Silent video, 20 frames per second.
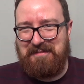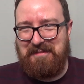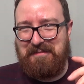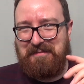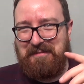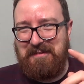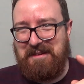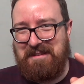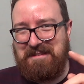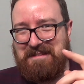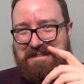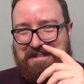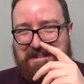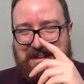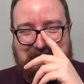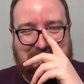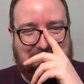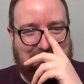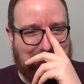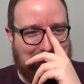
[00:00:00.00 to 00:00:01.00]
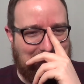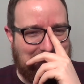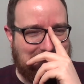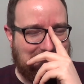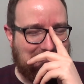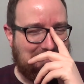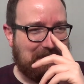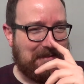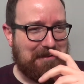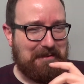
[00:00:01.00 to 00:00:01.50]
the first take of this
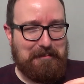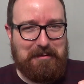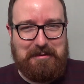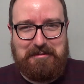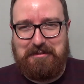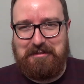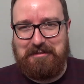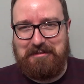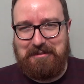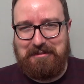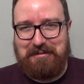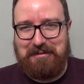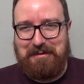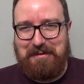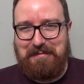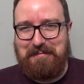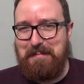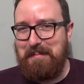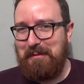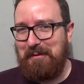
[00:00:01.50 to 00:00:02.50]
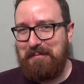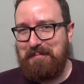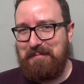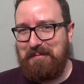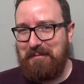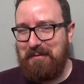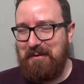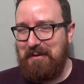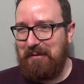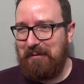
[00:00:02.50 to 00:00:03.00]
video, which is going to go on
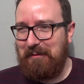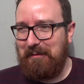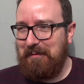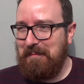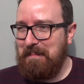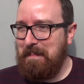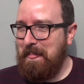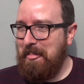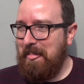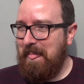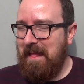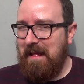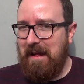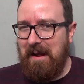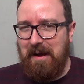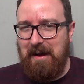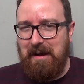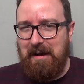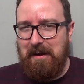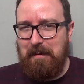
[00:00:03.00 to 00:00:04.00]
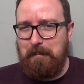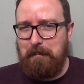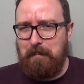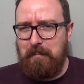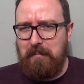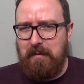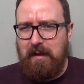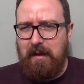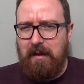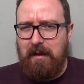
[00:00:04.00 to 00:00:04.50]
blooper reel,
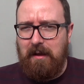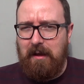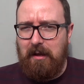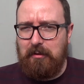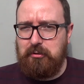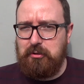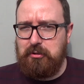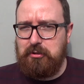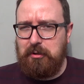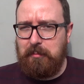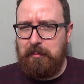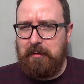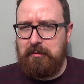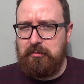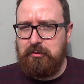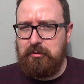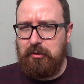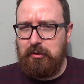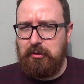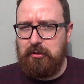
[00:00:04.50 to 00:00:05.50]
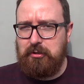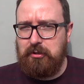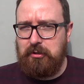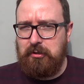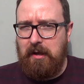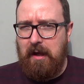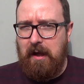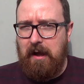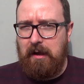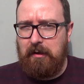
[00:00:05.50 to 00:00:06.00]
um, just done the introduction
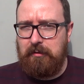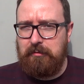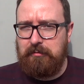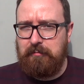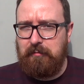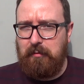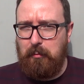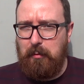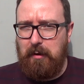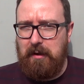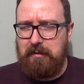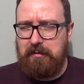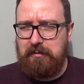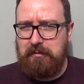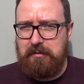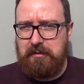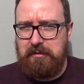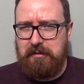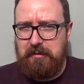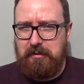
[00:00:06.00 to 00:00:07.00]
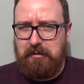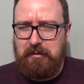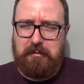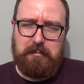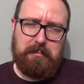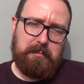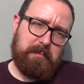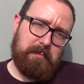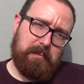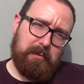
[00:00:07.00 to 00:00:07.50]
and the wind
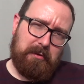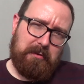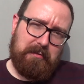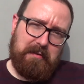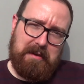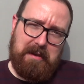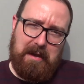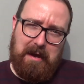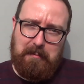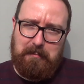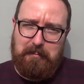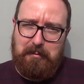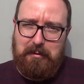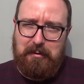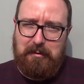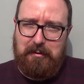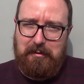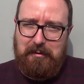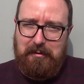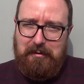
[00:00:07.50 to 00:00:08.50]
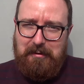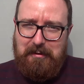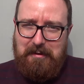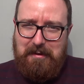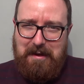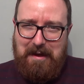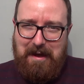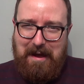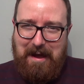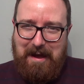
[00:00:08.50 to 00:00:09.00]
blew the camera
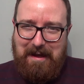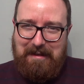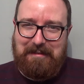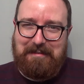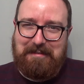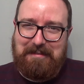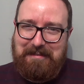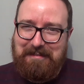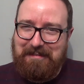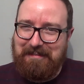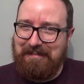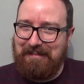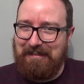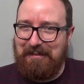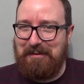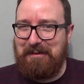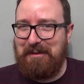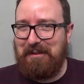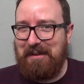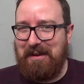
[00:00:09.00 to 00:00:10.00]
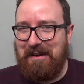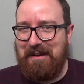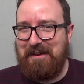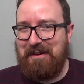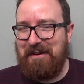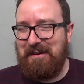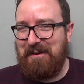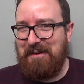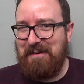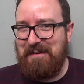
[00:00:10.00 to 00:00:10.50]
and luckily I
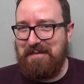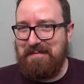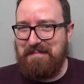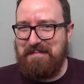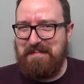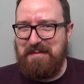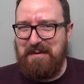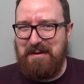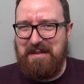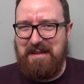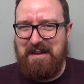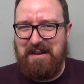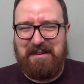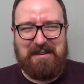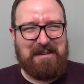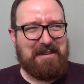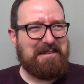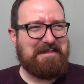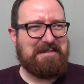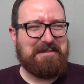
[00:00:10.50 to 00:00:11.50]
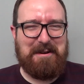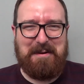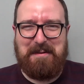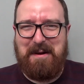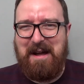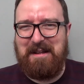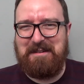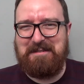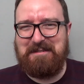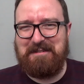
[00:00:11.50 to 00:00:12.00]
caught it but yeah it's not
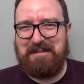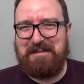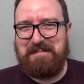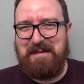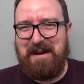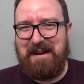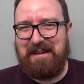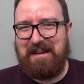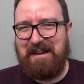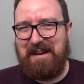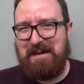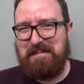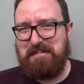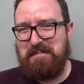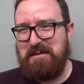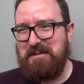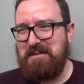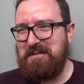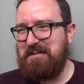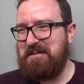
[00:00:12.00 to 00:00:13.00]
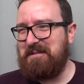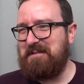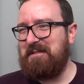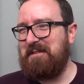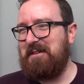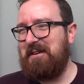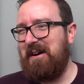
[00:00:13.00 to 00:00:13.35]
actually my camera so